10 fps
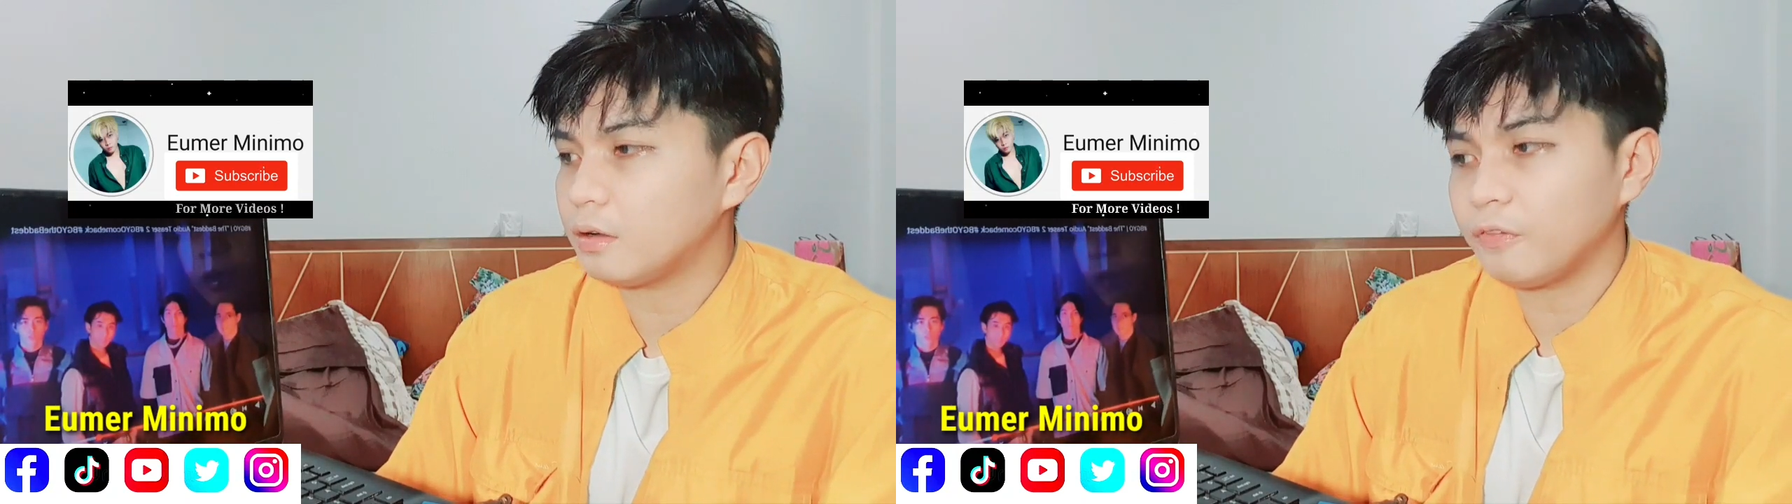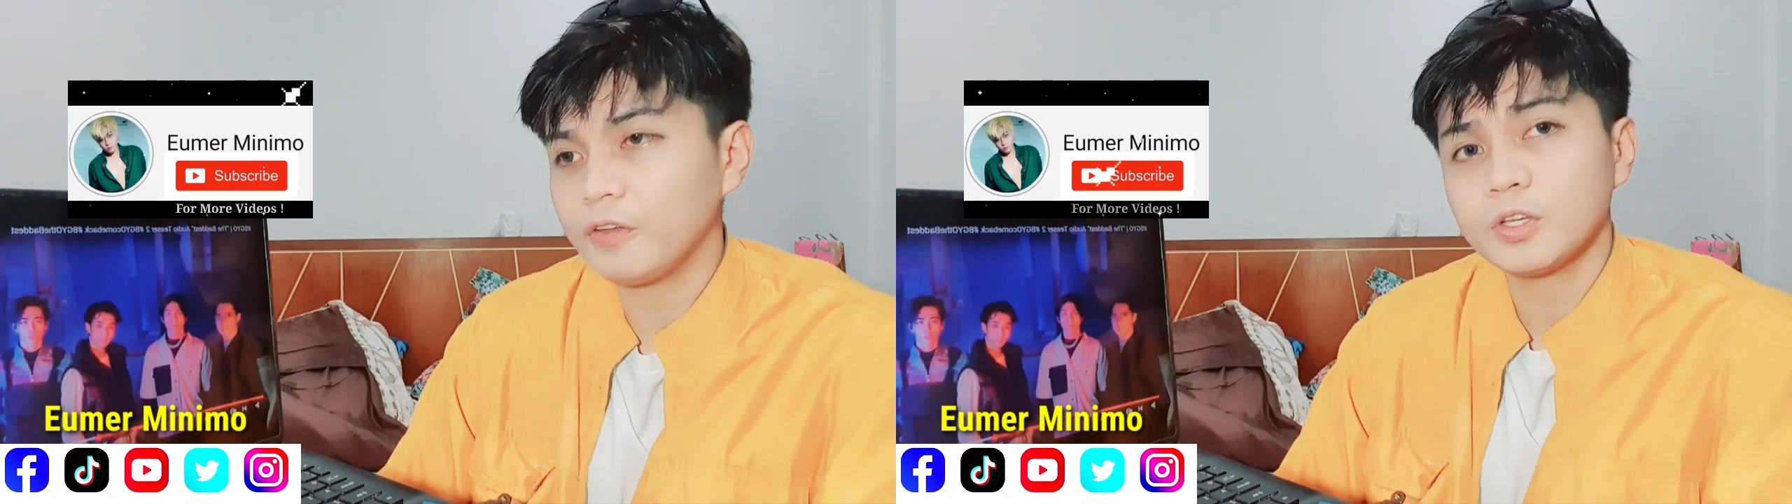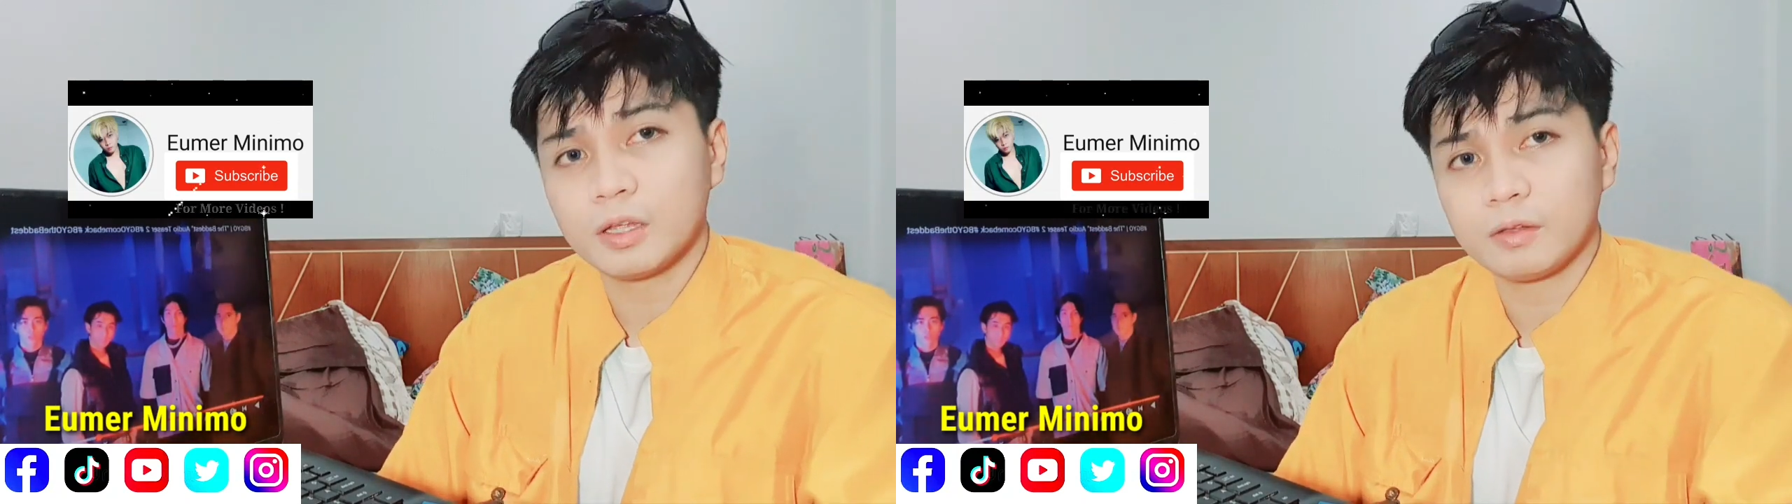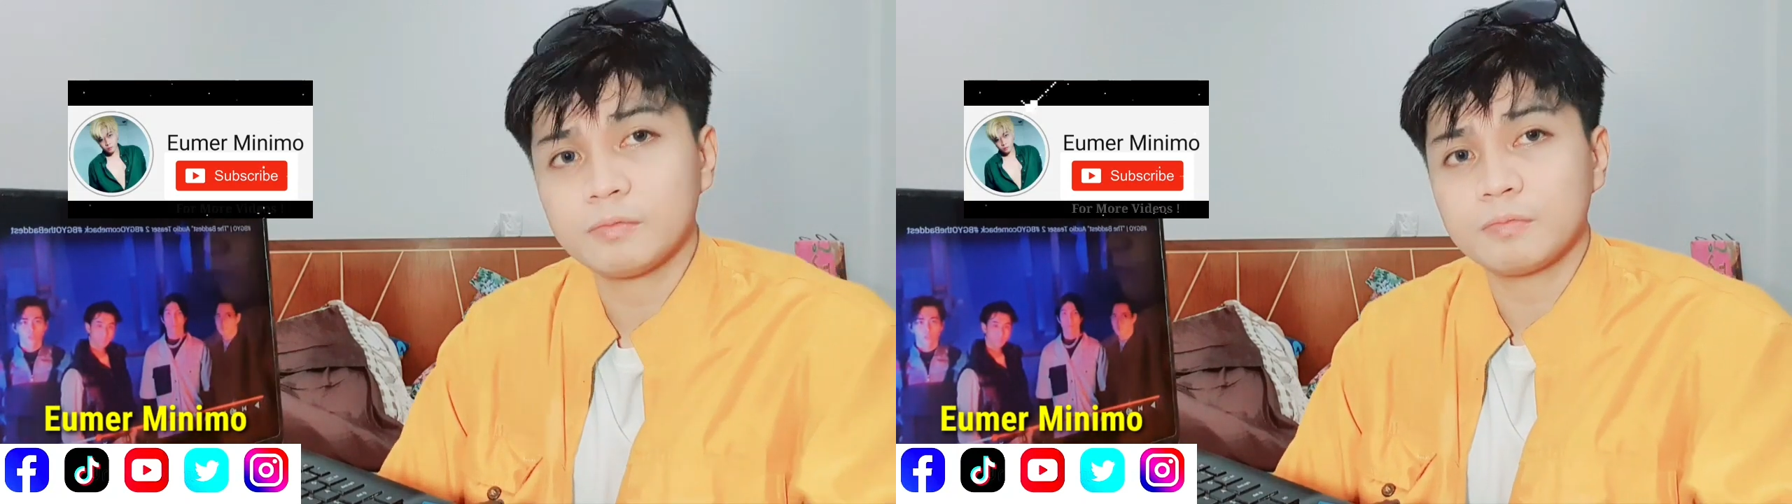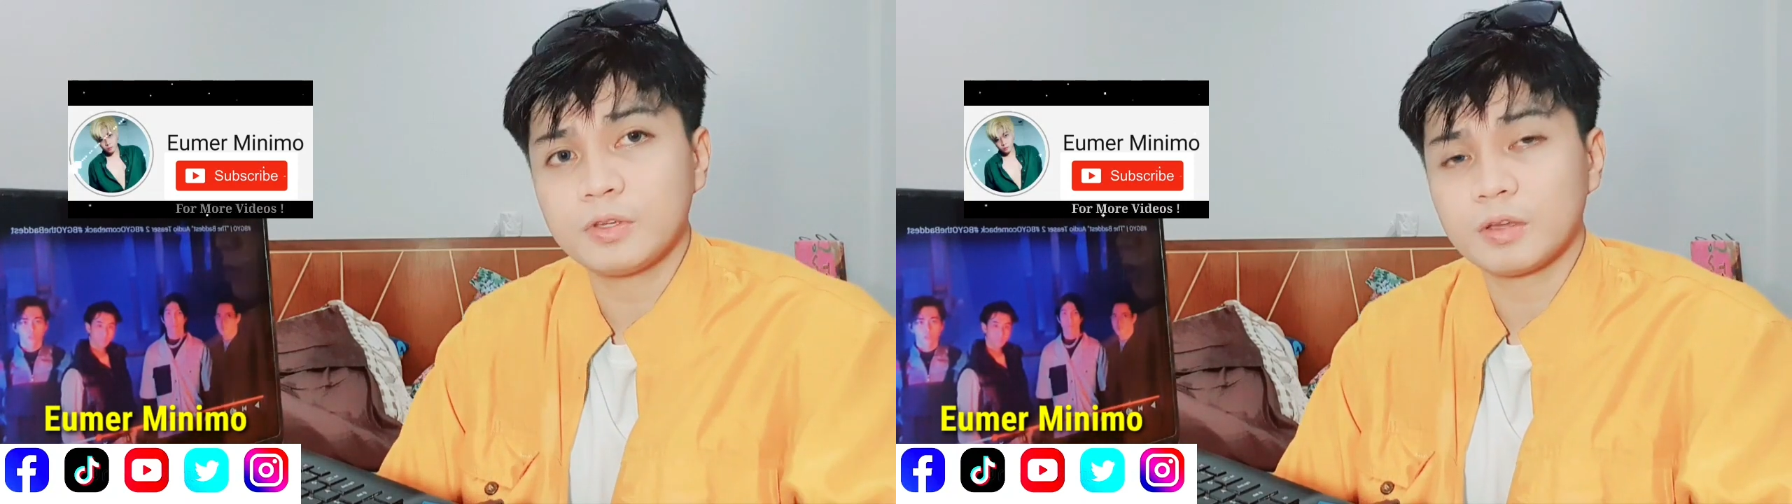
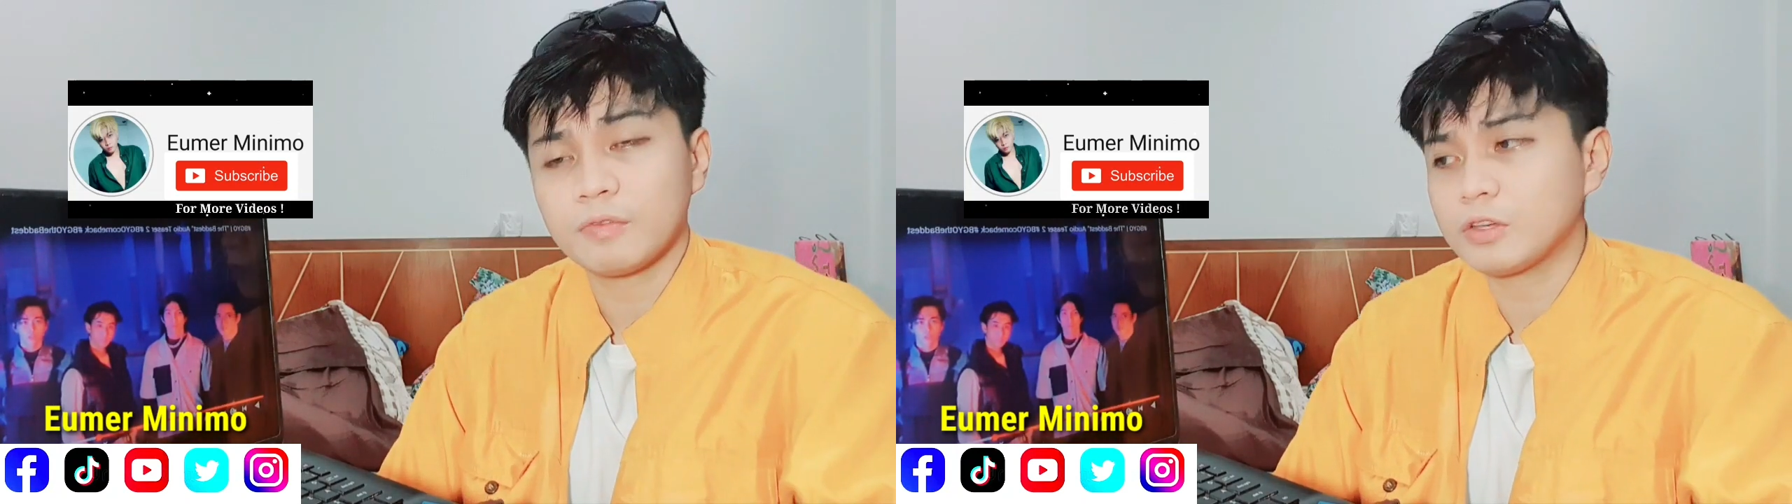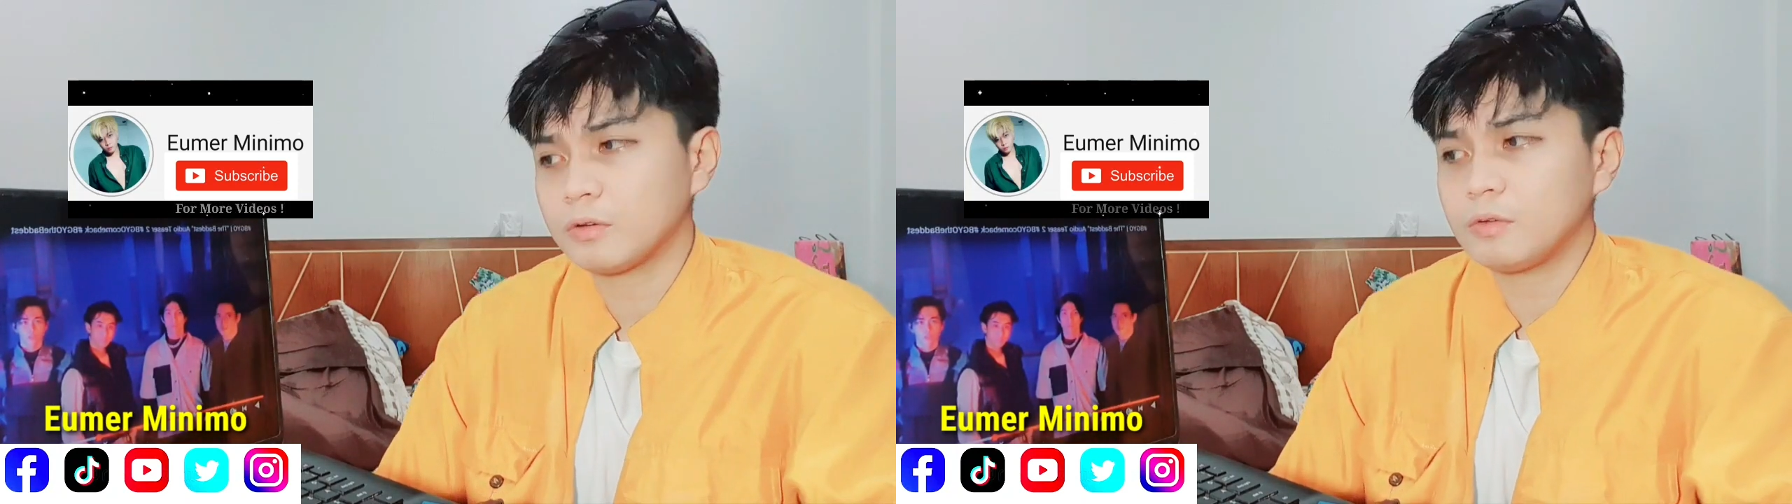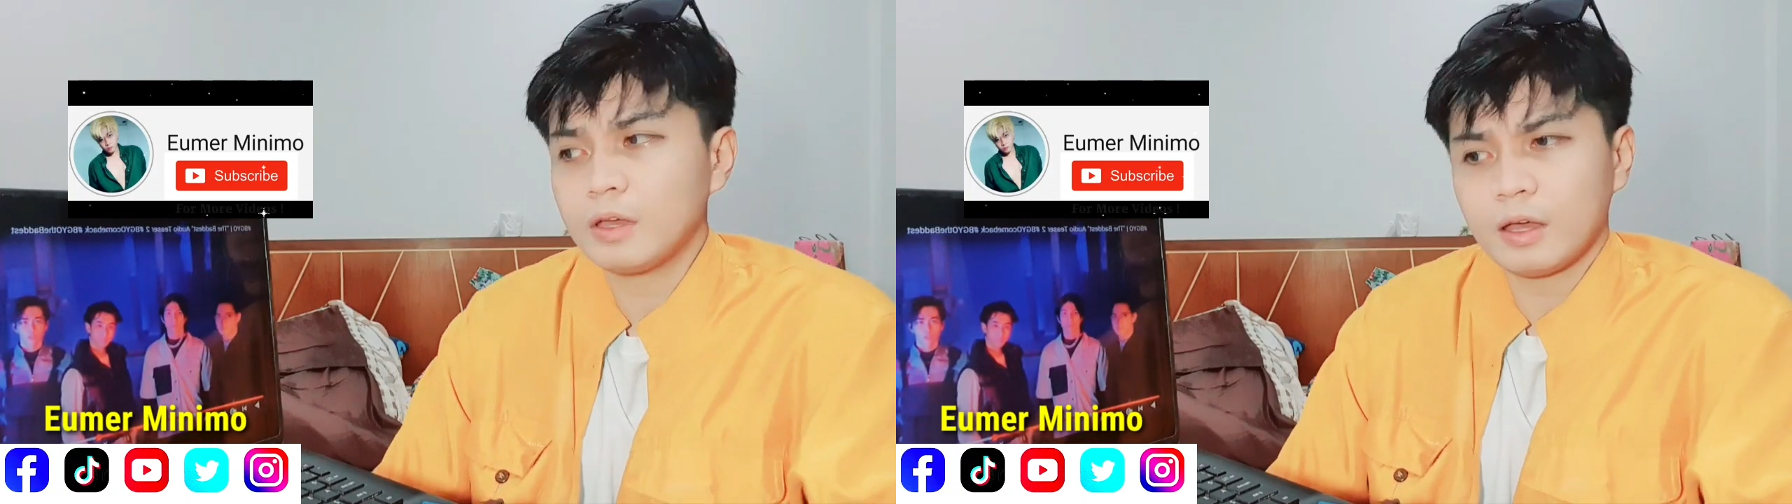official music video,